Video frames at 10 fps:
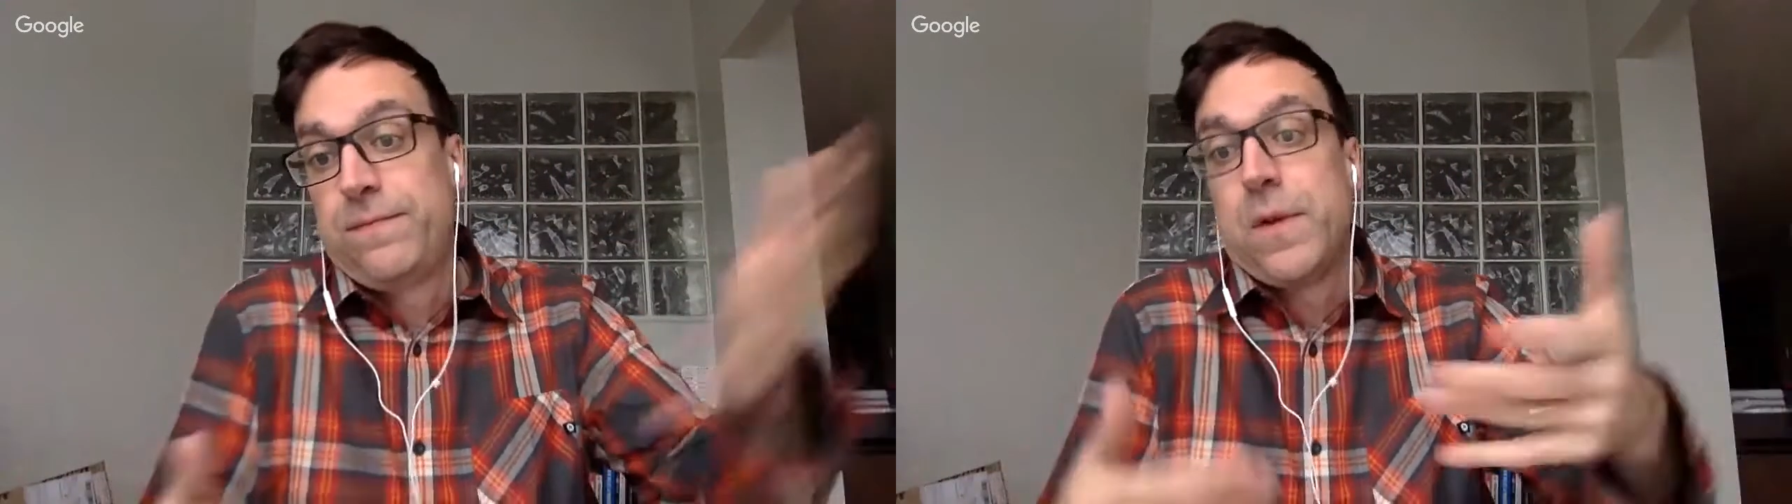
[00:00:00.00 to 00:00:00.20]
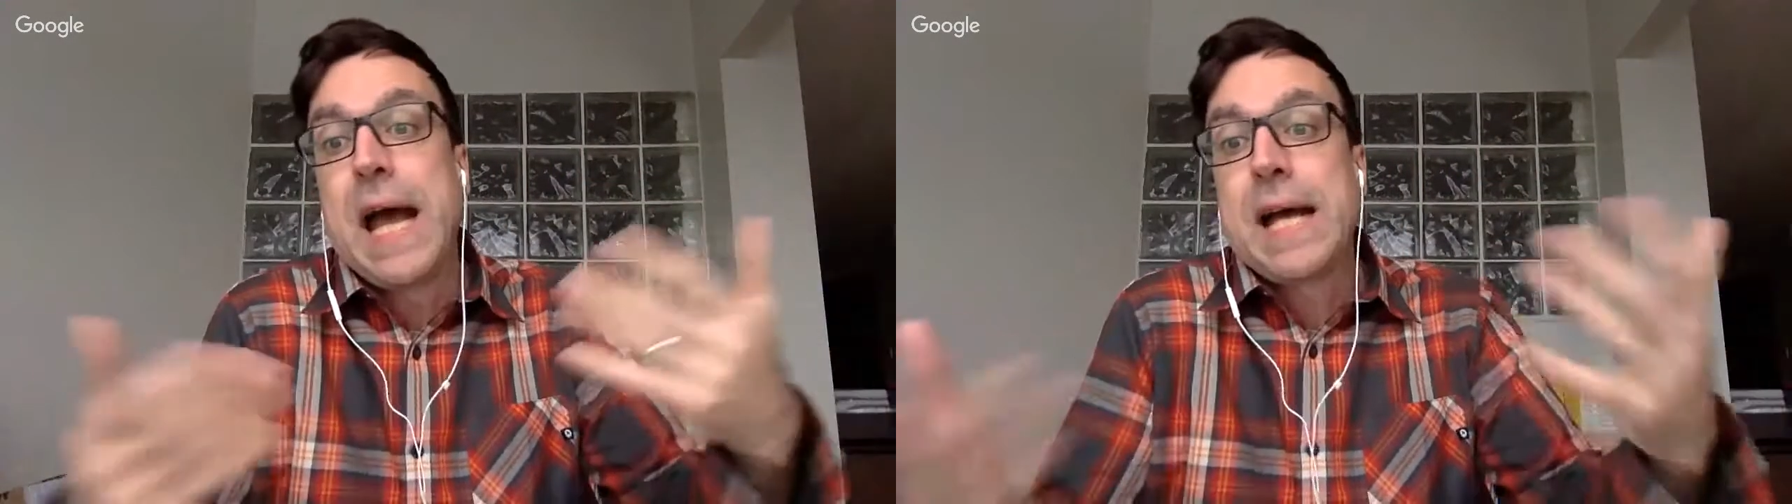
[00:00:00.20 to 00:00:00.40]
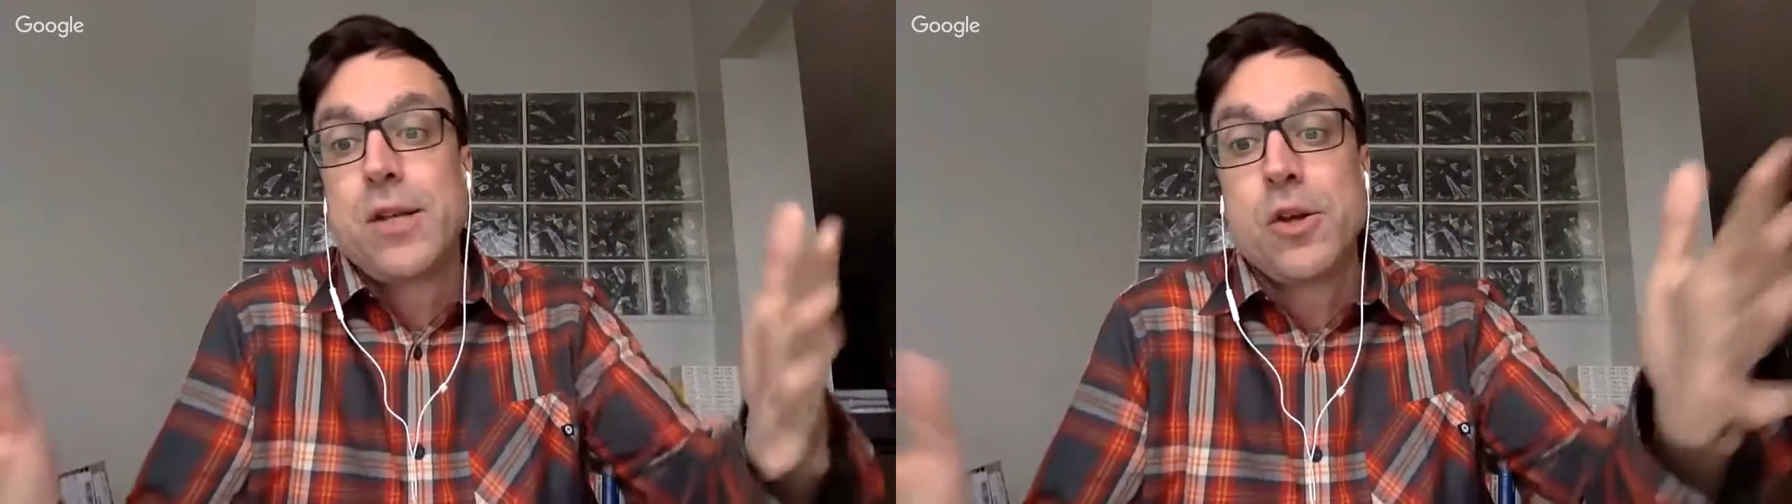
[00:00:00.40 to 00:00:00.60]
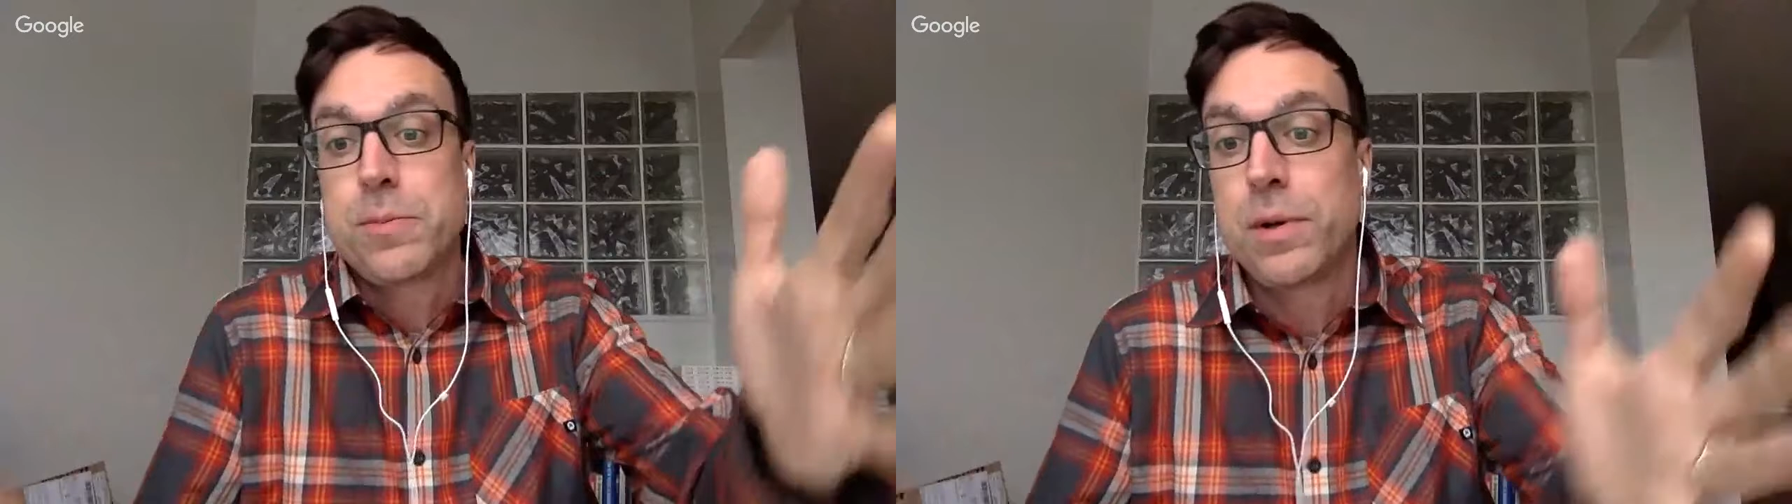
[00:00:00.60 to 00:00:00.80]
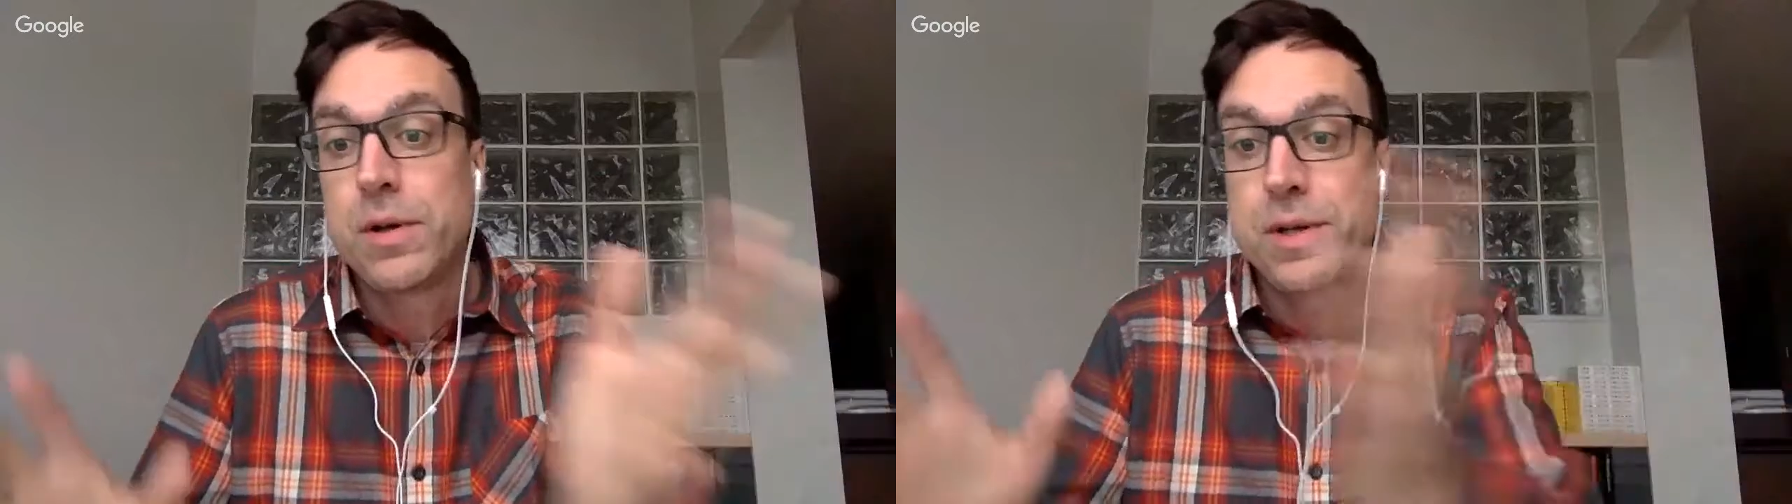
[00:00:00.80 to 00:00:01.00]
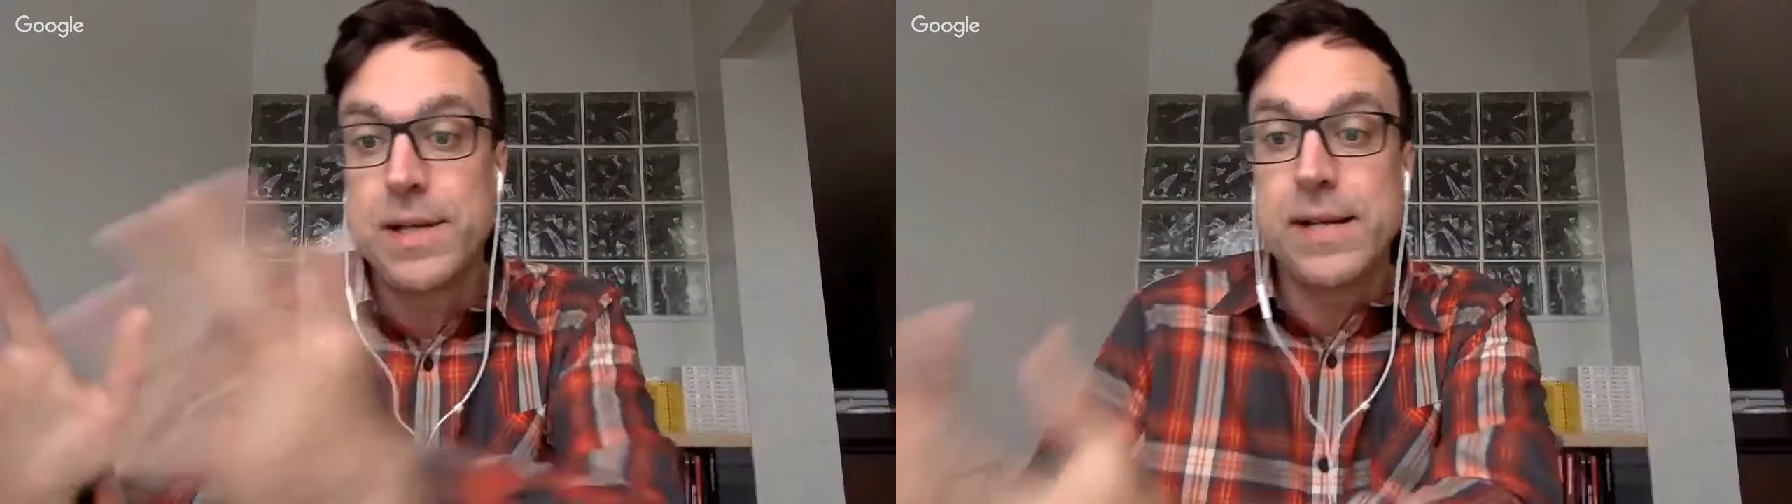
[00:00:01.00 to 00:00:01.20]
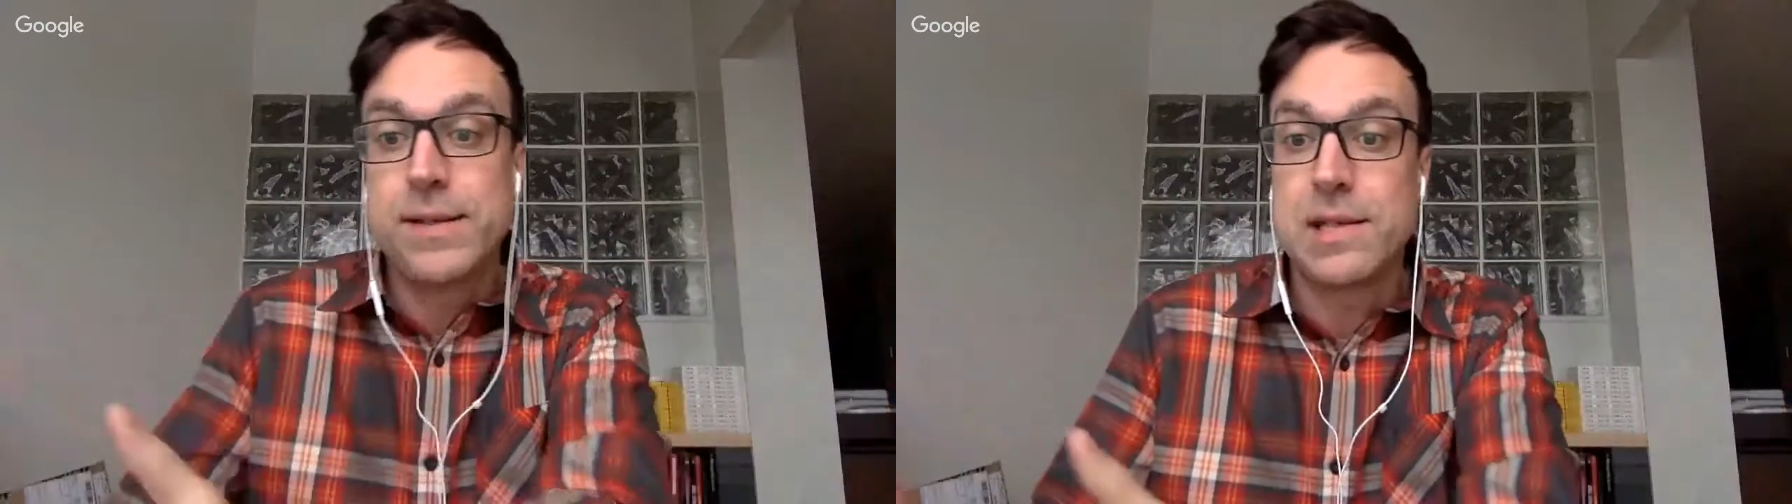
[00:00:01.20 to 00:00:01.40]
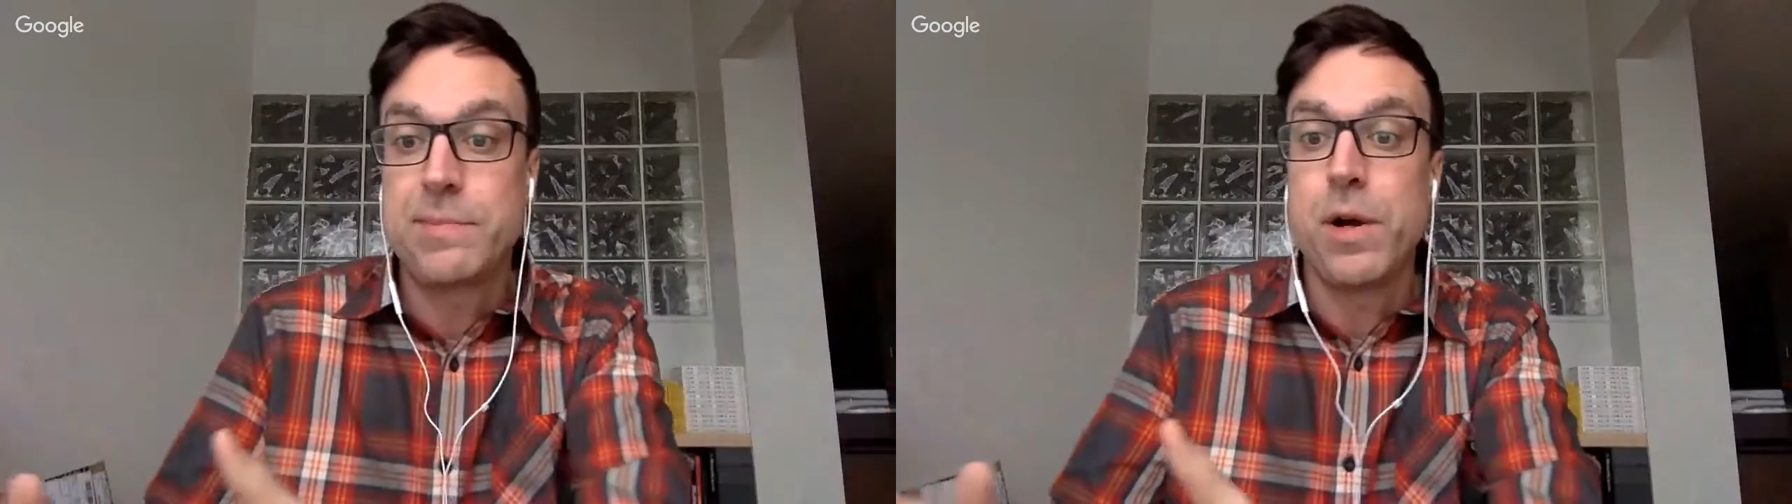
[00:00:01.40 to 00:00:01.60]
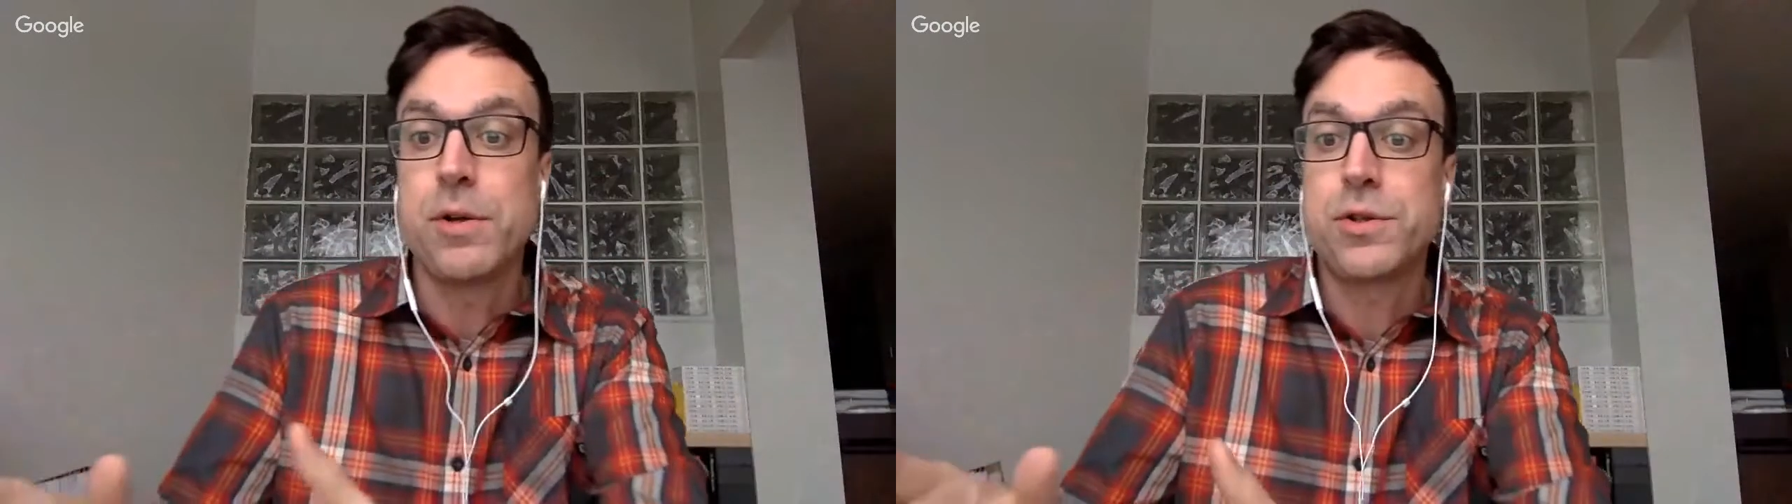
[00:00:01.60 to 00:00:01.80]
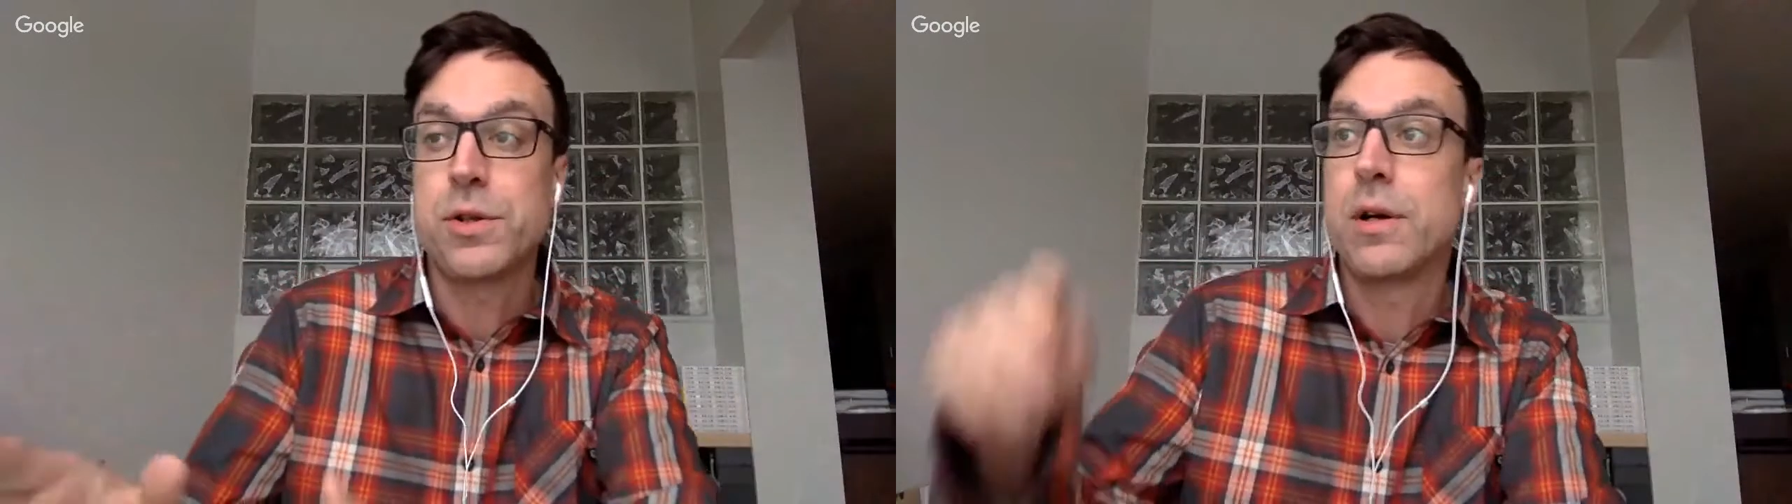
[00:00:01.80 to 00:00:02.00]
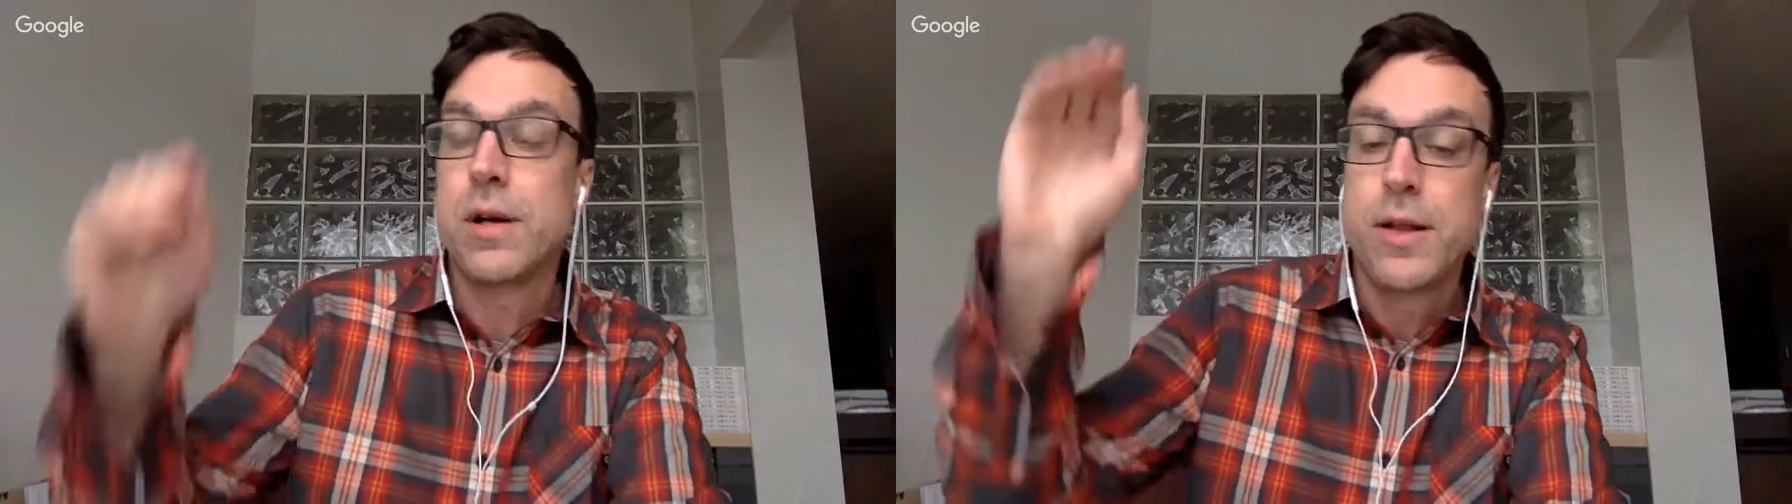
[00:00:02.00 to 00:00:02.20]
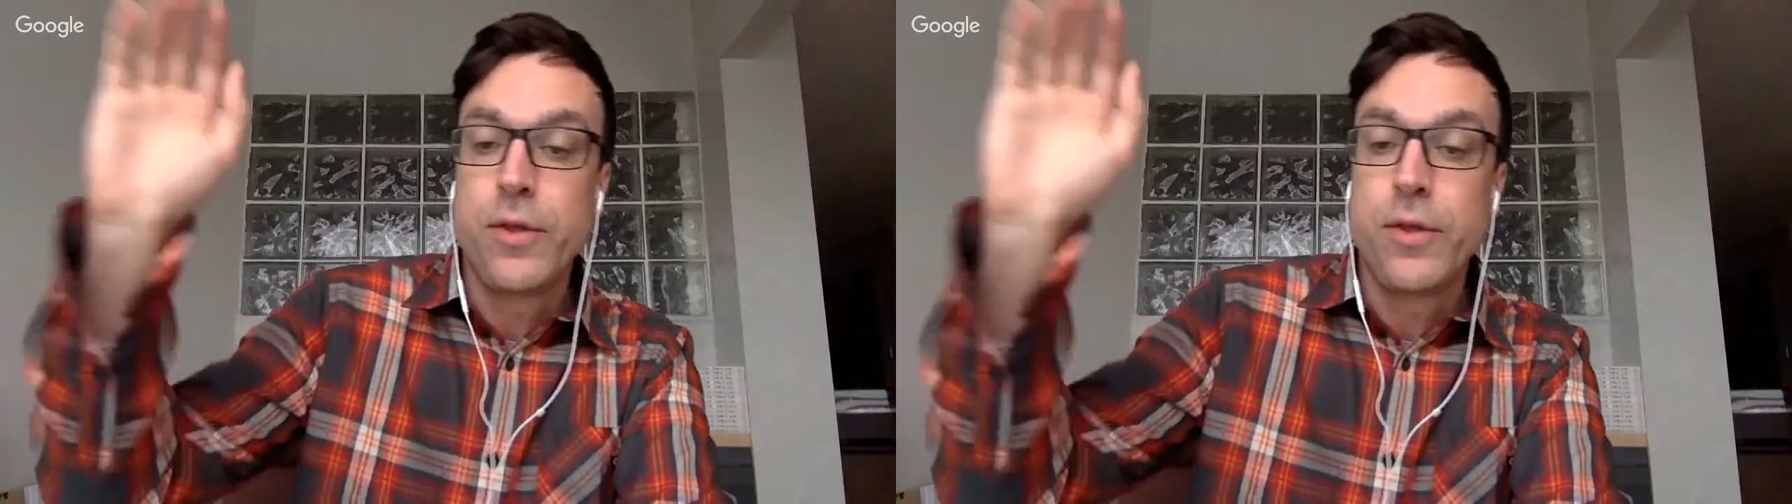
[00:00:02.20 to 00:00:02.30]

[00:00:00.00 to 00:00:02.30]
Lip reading: Hack the Entrepreneur decides to sponsor